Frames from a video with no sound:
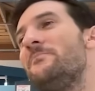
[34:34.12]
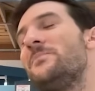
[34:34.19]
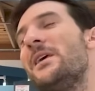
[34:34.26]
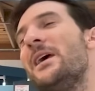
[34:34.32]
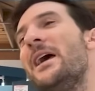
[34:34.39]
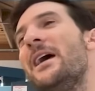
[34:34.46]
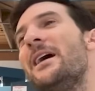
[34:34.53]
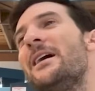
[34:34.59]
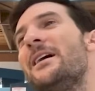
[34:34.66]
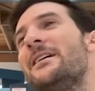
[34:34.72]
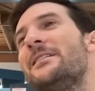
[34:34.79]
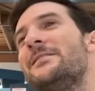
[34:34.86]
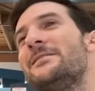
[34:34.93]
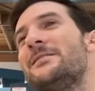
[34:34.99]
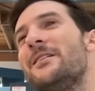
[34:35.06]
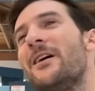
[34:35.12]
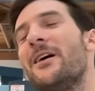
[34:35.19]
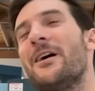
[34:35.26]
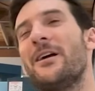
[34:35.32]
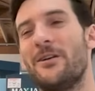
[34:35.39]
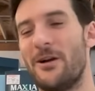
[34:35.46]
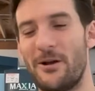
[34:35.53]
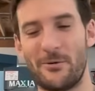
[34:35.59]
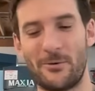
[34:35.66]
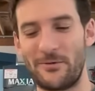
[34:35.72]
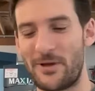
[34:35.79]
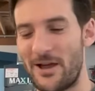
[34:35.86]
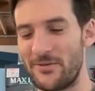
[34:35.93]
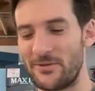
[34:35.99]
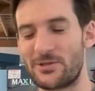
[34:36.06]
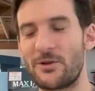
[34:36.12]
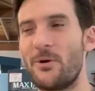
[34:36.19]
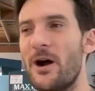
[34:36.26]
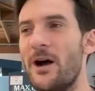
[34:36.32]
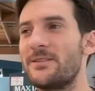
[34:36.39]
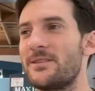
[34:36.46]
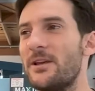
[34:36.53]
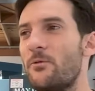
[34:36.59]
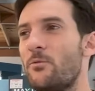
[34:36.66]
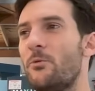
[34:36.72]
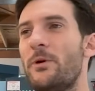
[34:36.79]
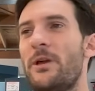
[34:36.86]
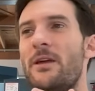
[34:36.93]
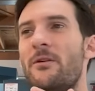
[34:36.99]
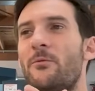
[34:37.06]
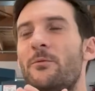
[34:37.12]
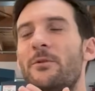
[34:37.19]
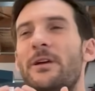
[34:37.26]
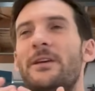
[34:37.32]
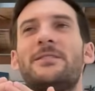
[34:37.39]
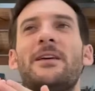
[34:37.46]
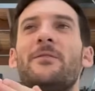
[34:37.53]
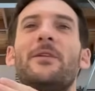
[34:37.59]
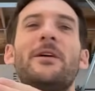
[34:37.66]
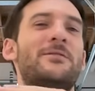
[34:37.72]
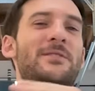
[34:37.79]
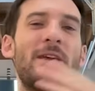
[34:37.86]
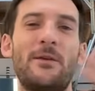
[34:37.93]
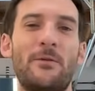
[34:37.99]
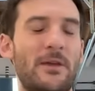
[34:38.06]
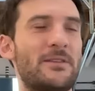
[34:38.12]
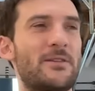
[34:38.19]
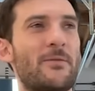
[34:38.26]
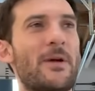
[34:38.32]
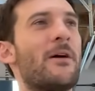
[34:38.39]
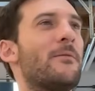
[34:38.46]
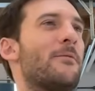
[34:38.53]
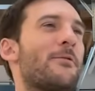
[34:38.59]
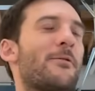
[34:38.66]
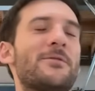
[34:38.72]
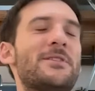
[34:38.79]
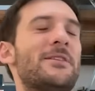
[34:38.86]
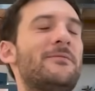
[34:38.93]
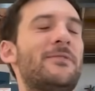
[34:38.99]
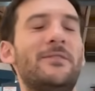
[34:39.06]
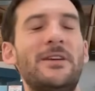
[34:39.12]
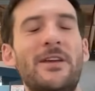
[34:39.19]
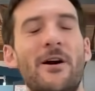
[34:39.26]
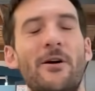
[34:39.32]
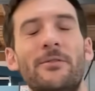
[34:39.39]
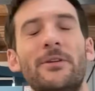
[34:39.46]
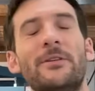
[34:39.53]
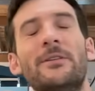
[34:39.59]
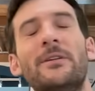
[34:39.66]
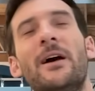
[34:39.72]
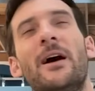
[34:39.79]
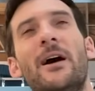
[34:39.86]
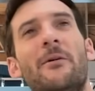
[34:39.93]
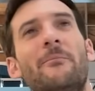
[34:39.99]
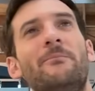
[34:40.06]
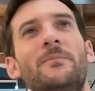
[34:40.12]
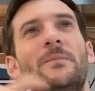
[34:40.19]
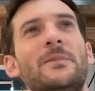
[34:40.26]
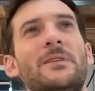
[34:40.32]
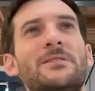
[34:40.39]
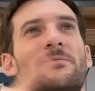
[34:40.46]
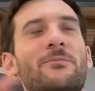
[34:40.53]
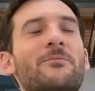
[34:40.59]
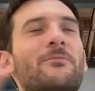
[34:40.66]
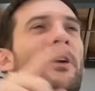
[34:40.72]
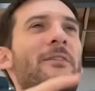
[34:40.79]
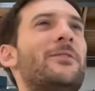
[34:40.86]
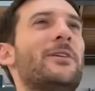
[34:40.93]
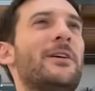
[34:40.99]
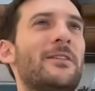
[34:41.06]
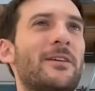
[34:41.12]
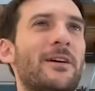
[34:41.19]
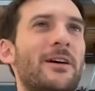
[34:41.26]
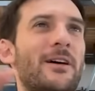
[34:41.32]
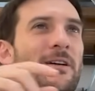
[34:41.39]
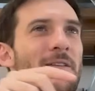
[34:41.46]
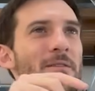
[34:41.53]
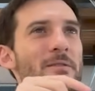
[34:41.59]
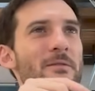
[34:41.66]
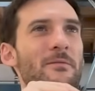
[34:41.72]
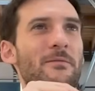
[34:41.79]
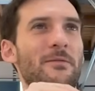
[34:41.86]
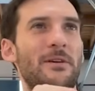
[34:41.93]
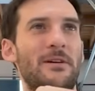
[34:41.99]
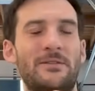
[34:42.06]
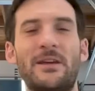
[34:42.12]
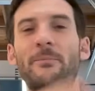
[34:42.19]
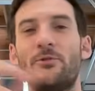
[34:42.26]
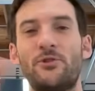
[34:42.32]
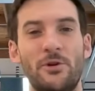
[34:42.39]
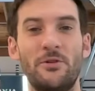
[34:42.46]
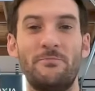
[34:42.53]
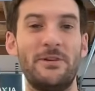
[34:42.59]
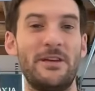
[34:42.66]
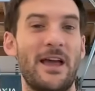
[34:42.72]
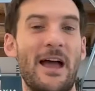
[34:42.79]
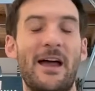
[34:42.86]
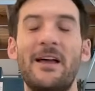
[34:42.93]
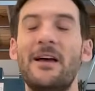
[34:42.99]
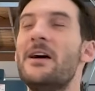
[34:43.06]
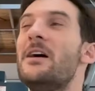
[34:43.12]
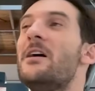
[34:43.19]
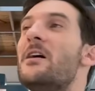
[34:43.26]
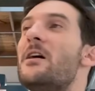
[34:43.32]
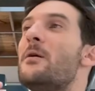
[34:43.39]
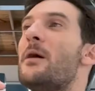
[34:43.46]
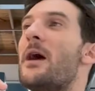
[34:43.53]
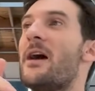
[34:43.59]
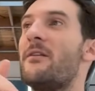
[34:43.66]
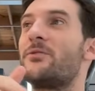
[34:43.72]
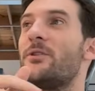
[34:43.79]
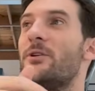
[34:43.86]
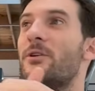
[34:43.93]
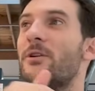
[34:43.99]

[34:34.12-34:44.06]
And all right, we've got this so hot. It's like, well, it's at like, say it's around 1350 Kelvin. Is roughly the temperature you'd be at after,